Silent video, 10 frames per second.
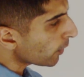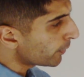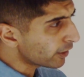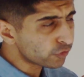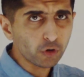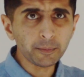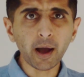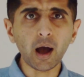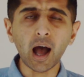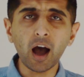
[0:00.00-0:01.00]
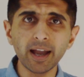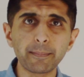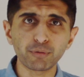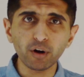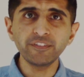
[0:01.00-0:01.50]
We can talk about higher
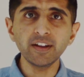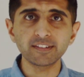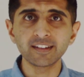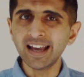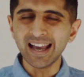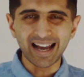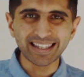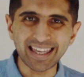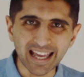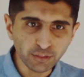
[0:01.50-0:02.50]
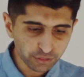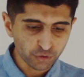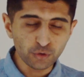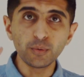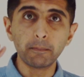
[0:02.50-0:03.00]
profits, again,
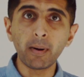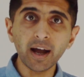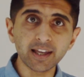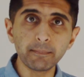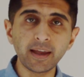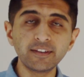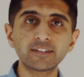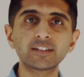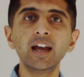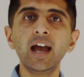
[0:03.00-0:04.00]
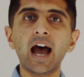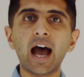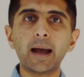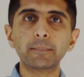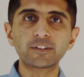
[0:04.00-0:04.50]
through market based
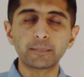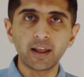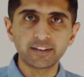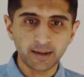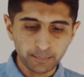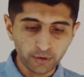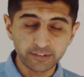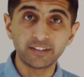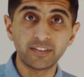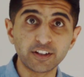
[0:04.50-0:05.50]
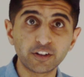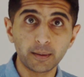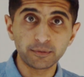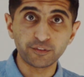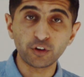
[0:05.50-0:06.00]
um, supply side policies in the
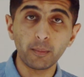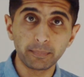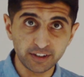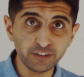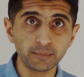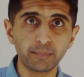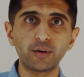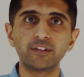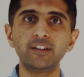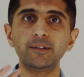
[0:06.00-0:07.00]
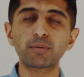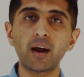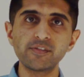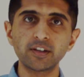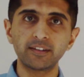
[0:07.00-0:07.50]
terms of competition policies,
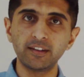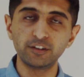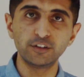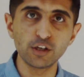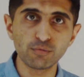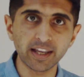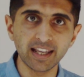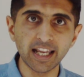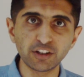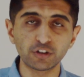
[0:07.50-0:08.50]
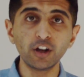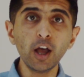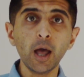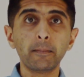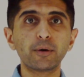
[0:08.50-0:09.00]
privatization, deregulation,
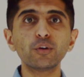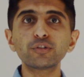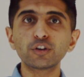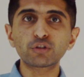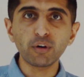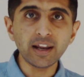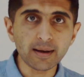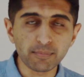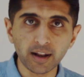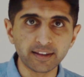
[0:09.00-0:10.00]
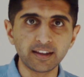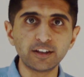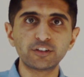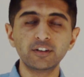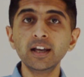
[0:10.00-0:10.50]
but also trade
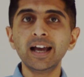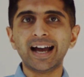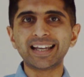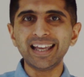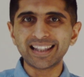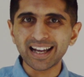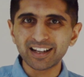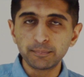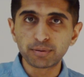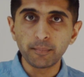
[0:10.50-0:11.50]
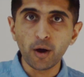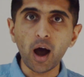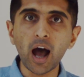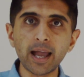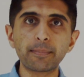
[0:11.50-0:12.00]
liberalization. Again, that can promote
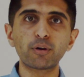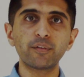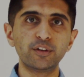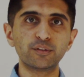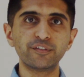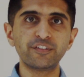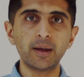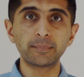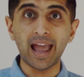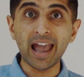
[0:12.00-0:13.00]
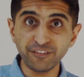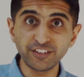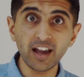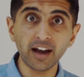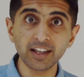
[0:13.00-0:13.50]
higher profits of firms,
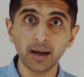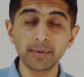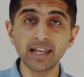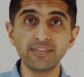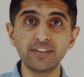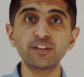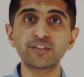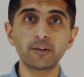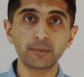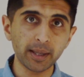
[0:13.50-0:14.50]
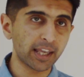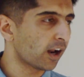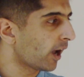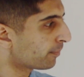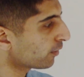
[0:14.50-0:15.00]
FDI coming in, these firms making
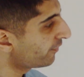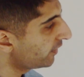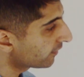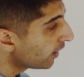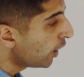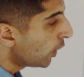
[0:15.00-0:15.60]
high profits.